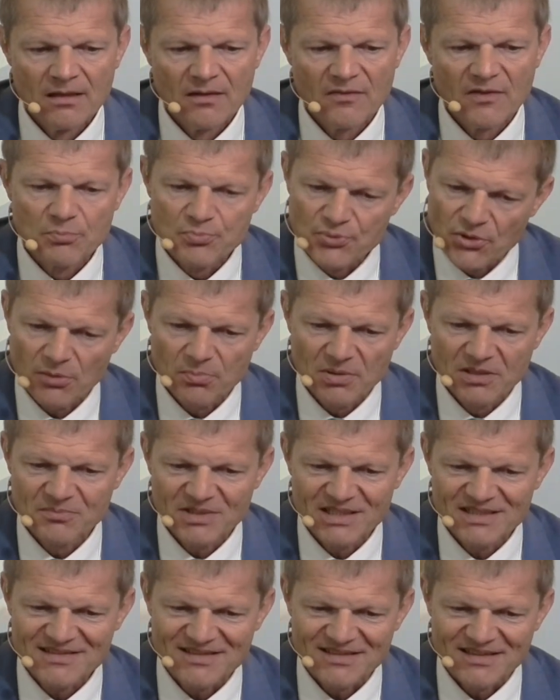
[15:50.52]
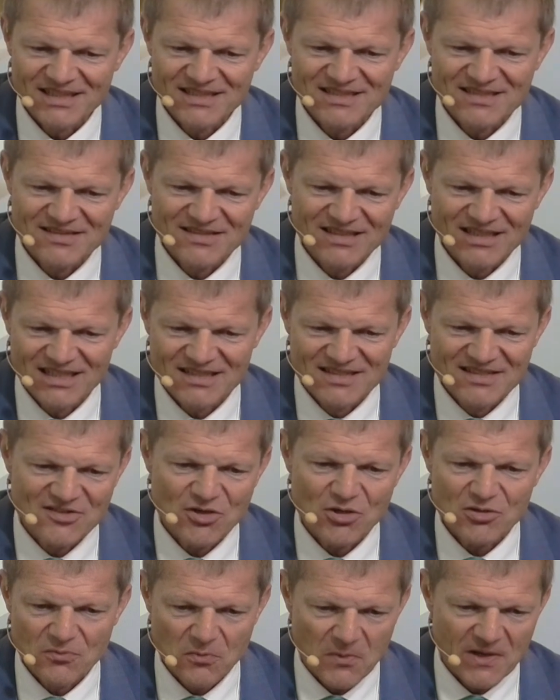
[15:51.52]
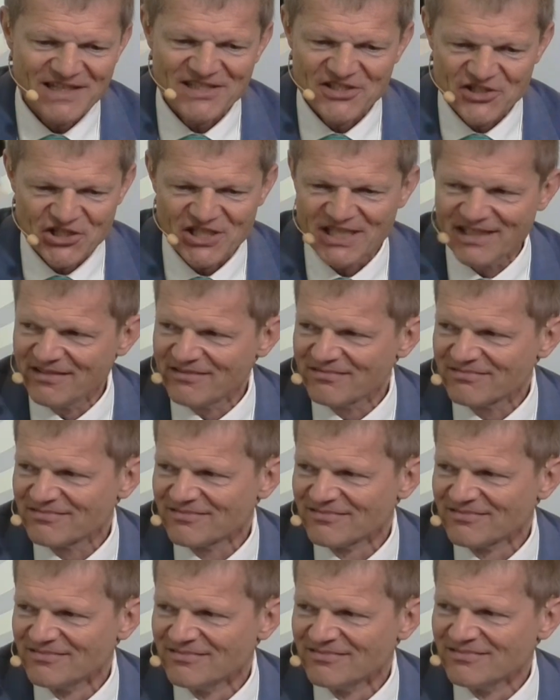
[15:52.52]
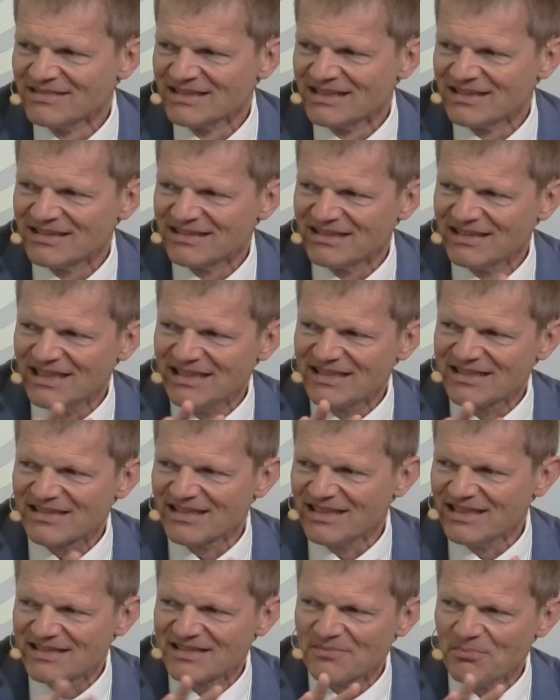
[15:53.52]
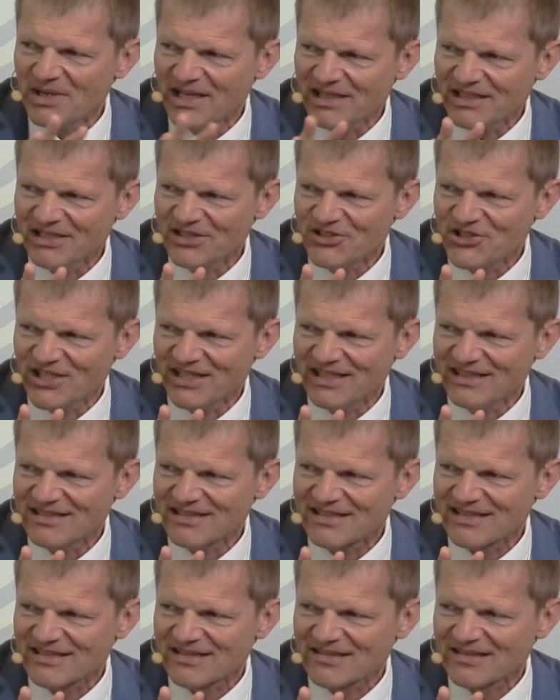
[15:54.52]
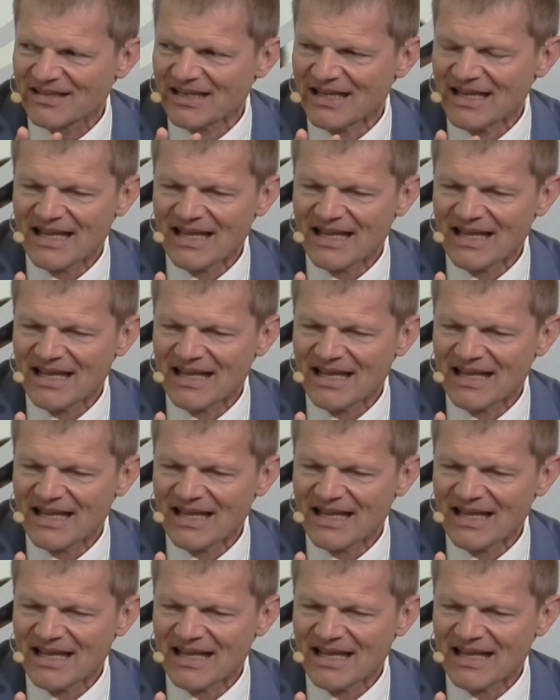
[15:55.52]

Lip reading: The problem is it's not one gene, it's many genes.